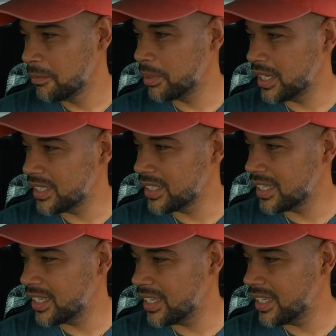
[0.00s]
but
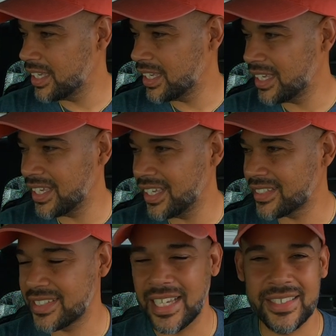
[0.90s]

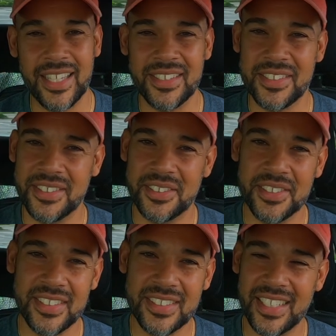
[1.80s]
it's not that
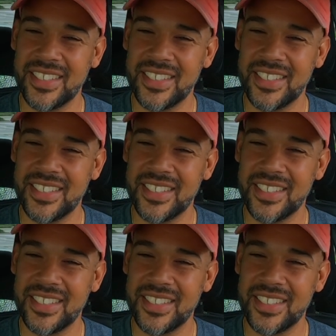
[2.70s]
serious.